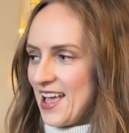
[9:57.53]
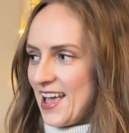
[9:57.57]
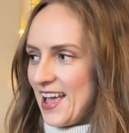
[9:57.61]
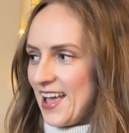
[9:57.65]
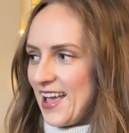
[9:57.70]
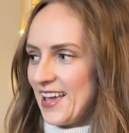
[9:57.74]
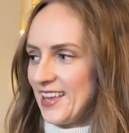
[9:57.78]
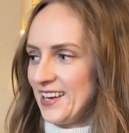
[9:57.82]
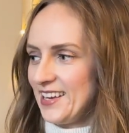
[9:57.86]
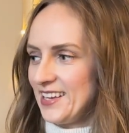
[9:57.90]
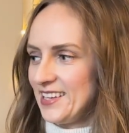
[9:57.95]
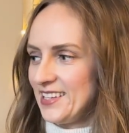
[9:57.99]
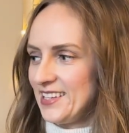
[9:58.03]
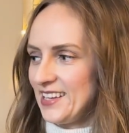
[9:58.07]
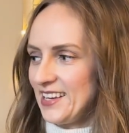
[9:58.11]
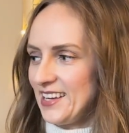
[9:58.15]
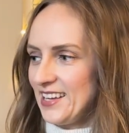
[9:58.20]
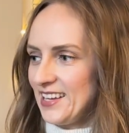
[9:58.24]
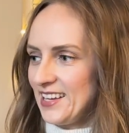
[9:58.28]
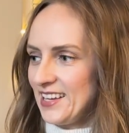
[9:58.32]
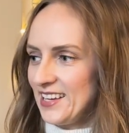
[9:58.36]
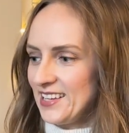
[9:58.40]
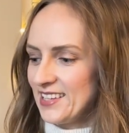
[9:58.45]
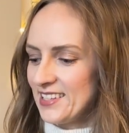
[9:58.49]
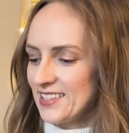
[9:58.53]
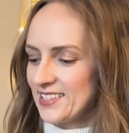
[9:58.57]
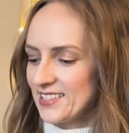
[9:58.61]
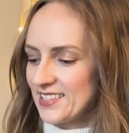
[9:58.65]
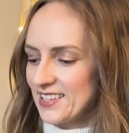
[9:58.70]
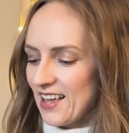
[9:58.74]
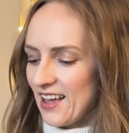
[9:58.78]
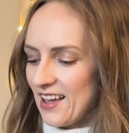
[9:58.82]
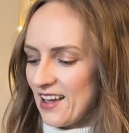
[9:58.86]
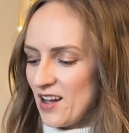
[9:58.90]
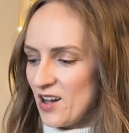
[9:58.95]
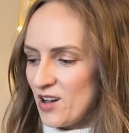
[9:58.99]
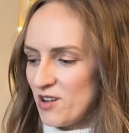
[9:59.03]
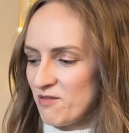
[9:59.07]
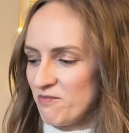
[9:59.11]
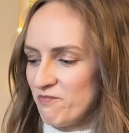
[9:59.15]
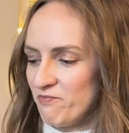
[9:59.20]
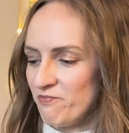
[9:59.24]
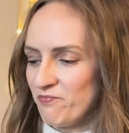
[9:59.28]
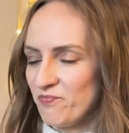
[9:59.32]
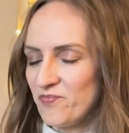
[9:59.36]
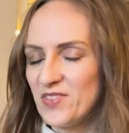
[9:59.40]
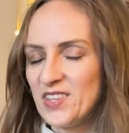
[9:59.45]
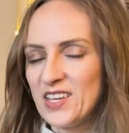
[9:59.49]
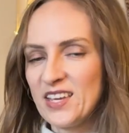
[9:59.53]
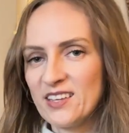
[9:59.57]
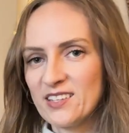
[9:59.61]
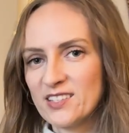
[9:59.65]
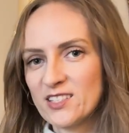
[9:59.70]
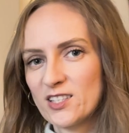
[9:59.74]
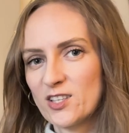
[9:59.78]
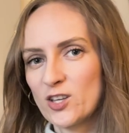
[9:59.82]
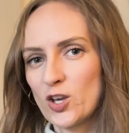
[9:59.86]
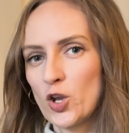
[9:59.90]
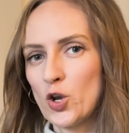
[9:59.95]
and it is this